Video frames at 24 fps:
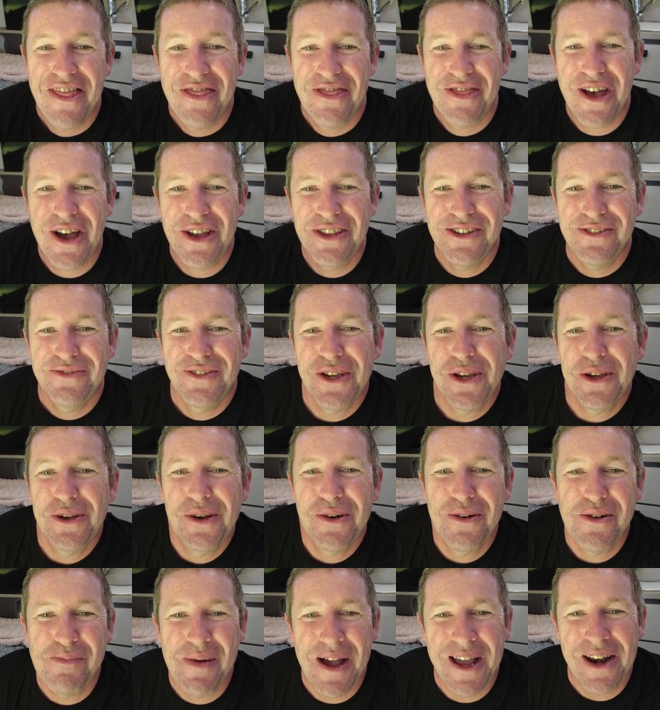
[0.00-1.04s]
Those of you
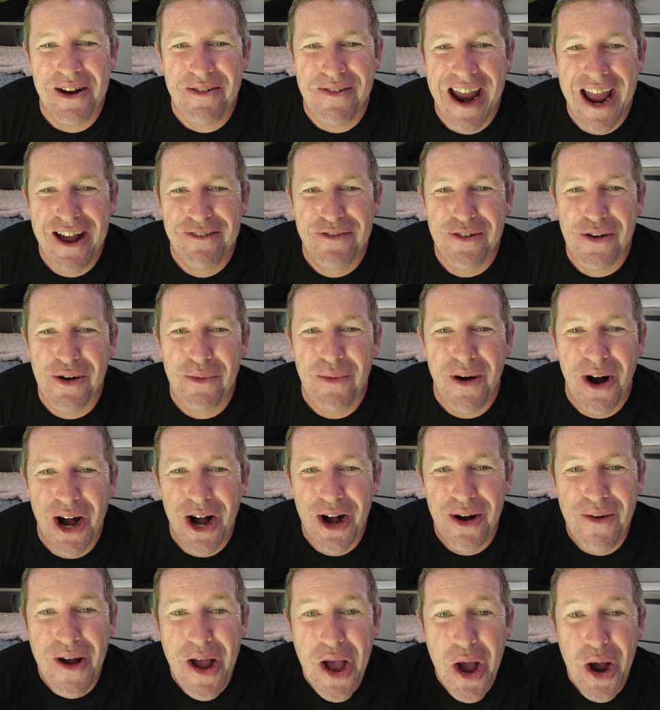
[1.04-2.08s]
who have been around for a
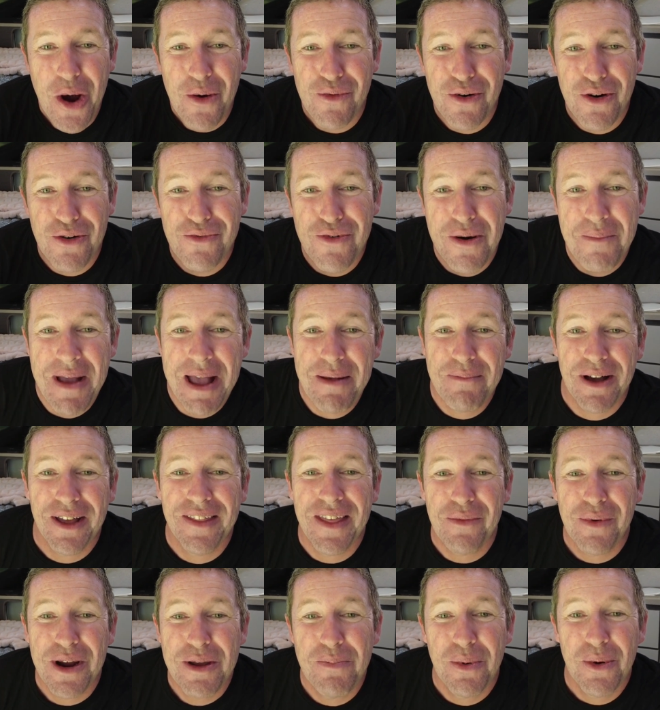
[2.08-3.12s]
while will remember
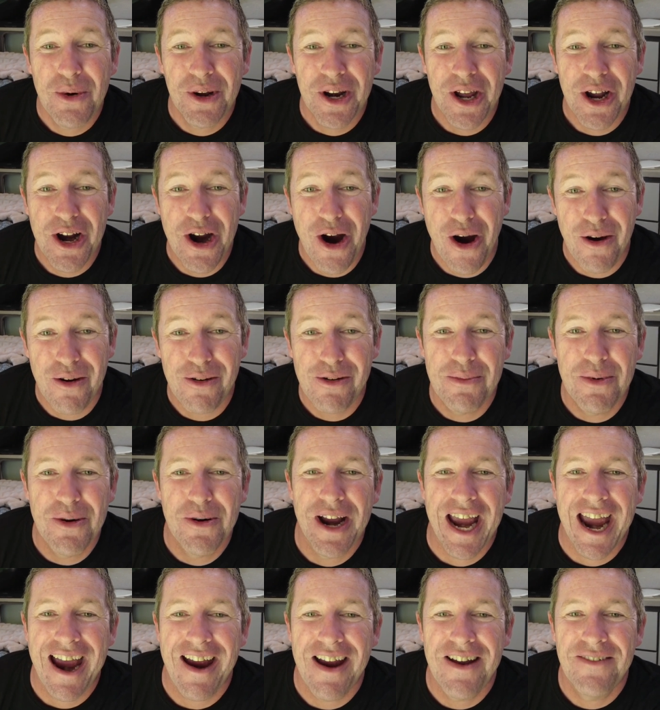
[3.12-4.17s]
that we bought a
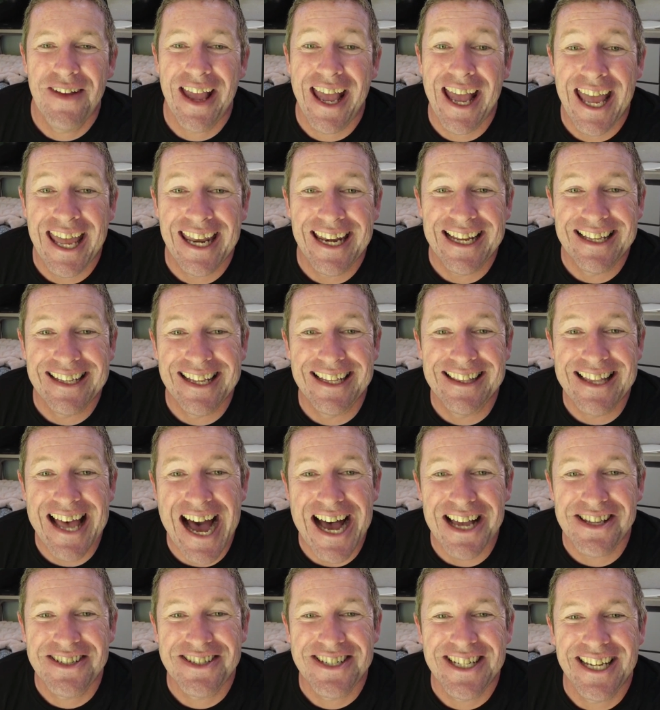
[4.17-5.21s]
Caravan Caravan
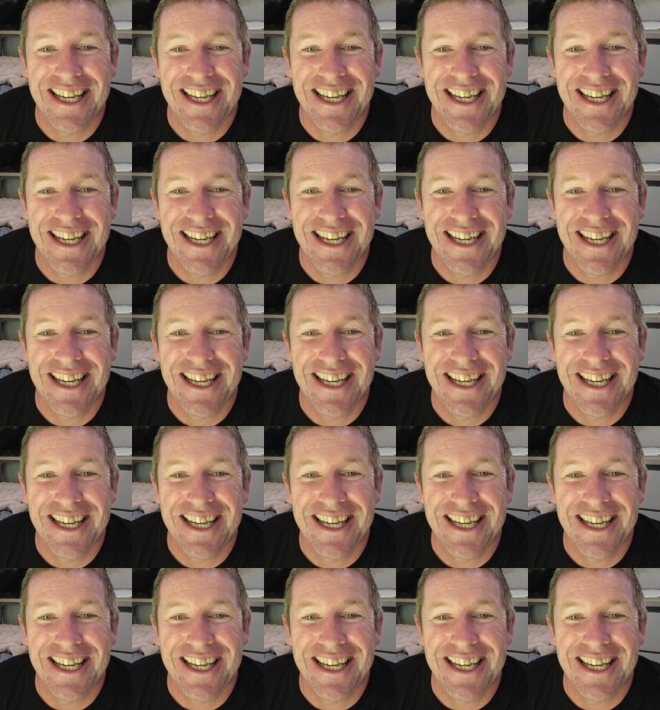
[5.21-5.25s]
last